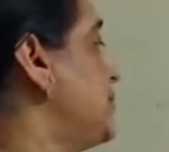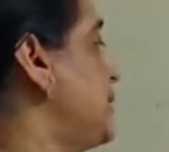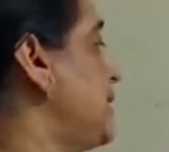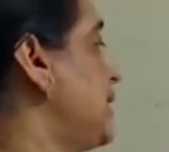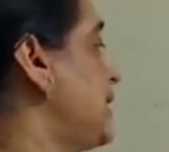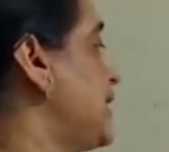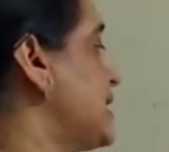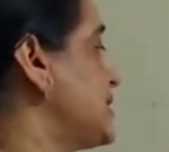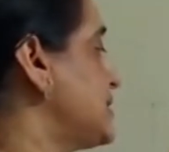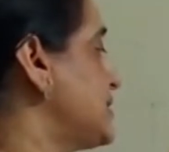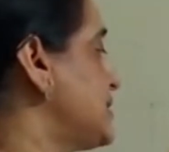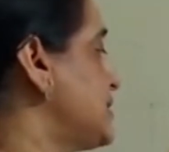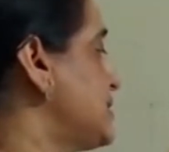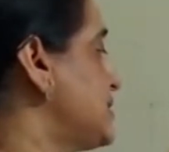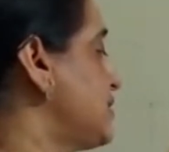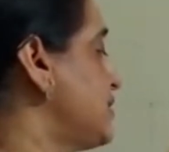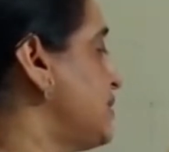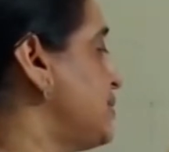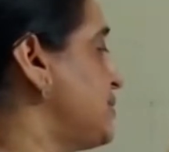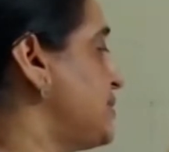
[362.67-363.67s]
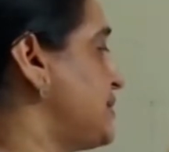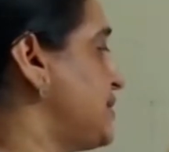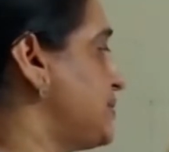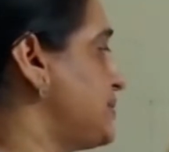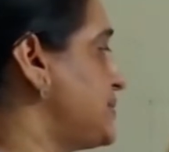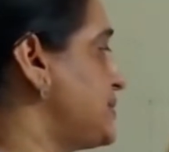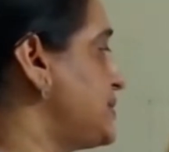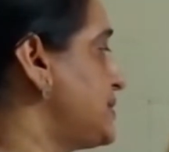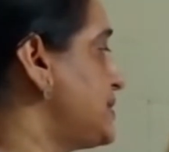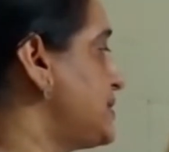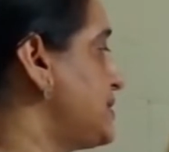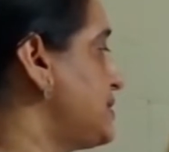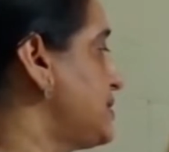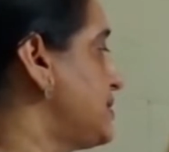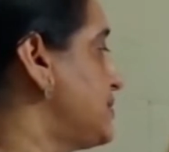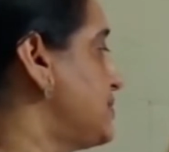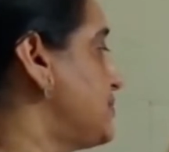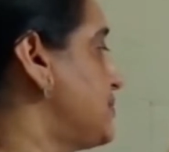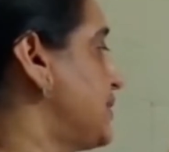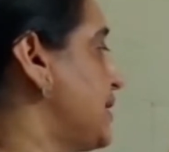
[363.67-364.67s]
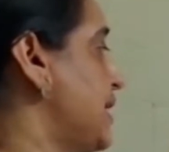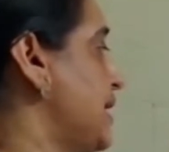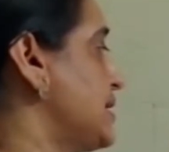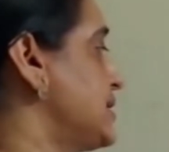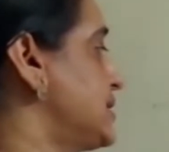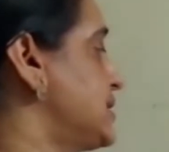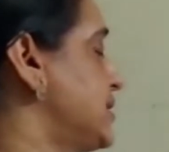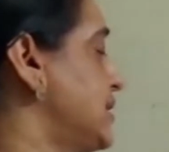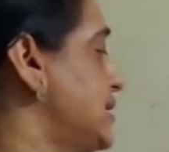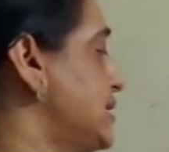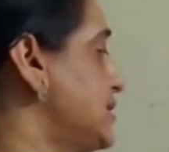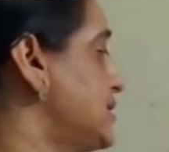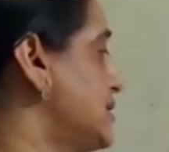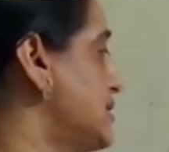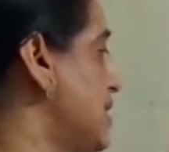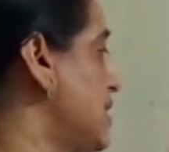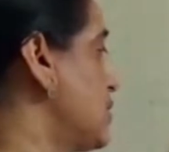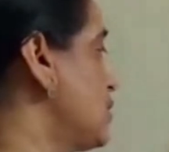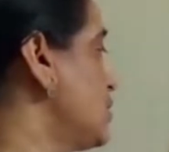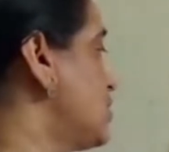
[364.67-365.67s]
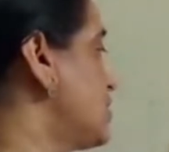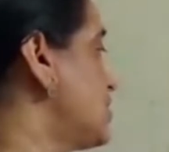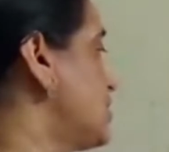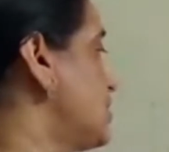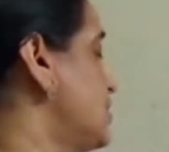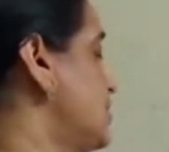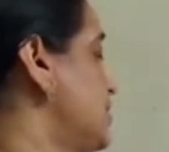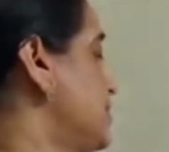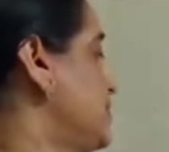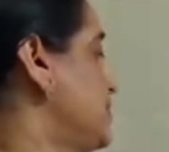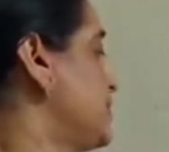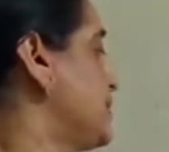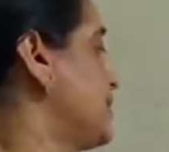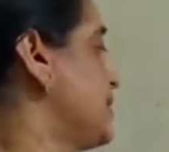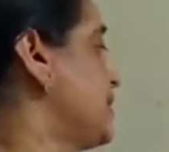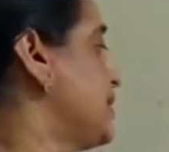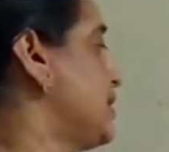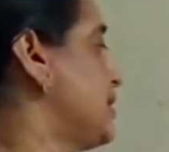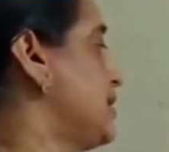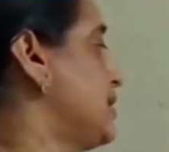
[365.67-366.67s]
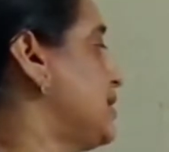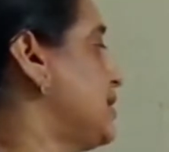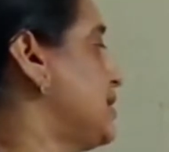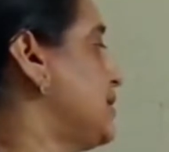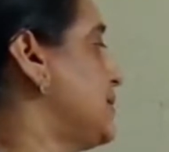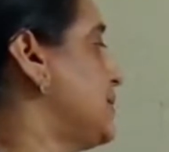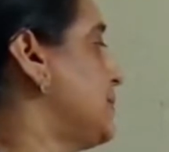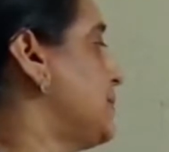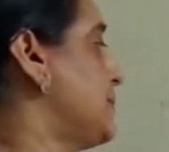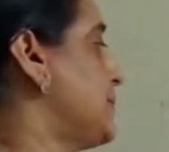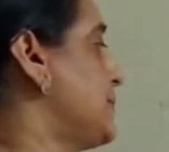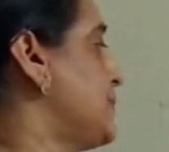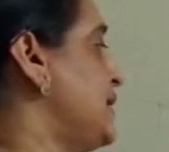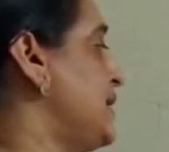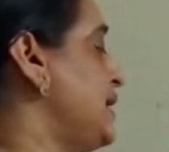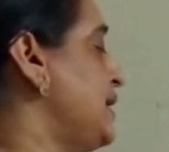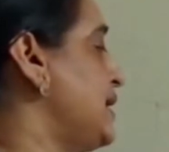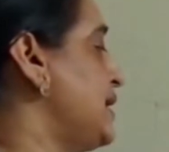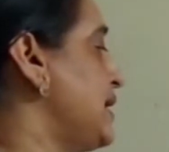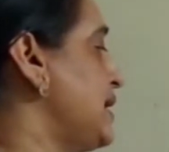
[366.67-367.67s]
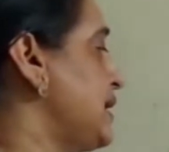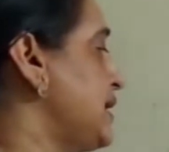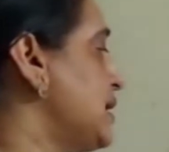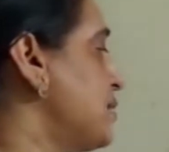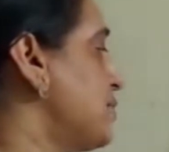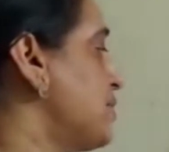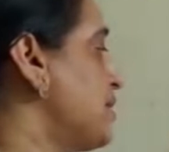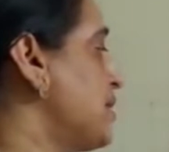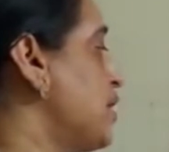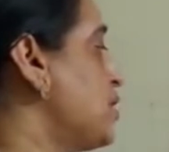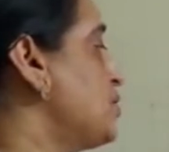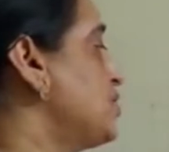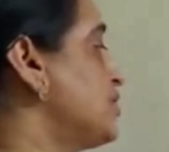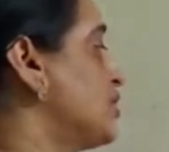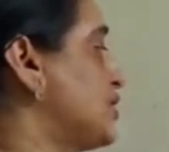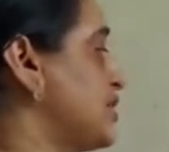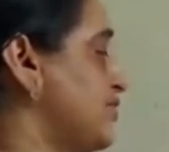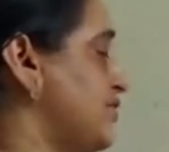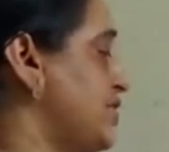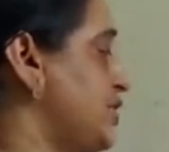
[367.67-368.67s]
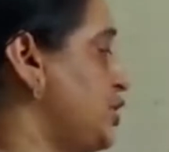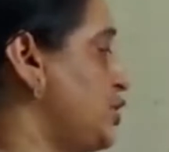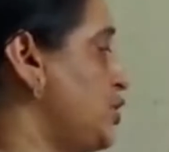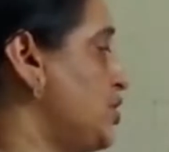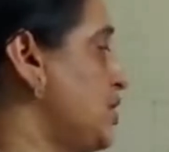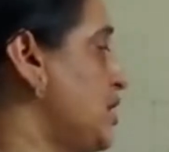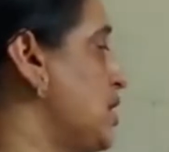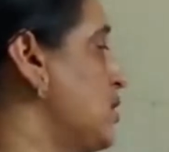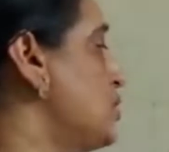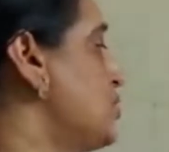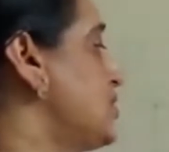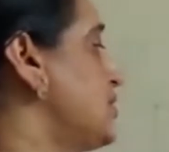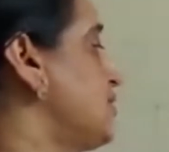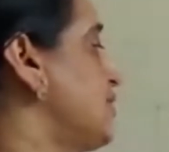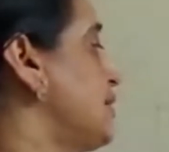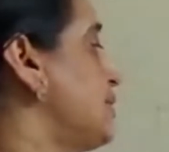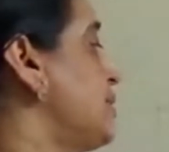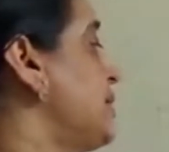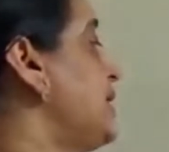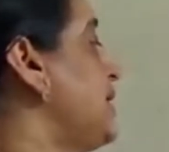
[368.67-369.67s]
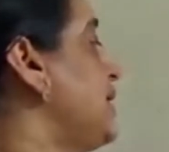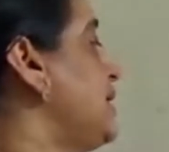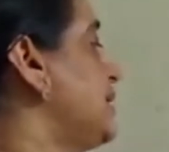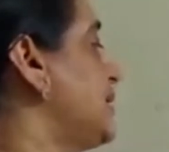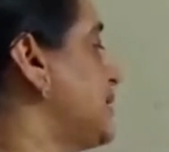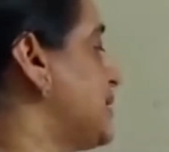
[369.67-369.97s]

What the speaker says: being an asset will be debited, and sales account being an income account or revenue account will be